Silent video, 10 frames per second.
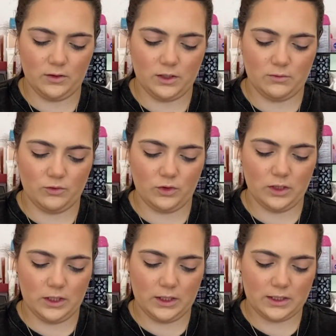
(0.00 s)
which I'm
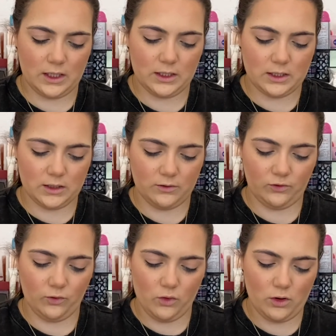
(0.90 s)
really excited
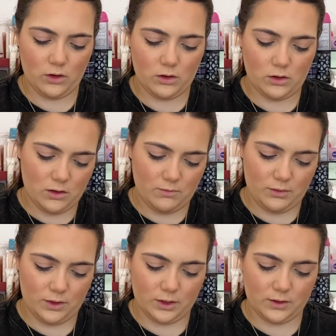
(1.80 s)
for,
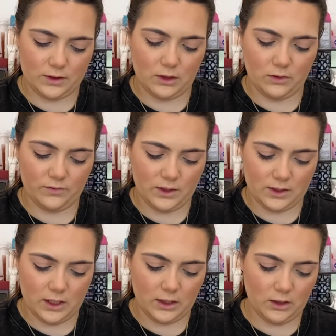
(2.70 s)
because I love this
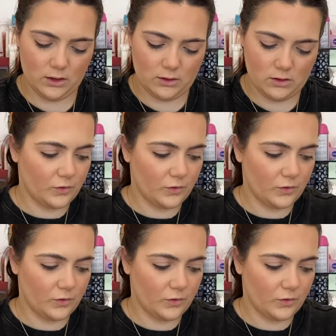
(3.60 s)
highlight.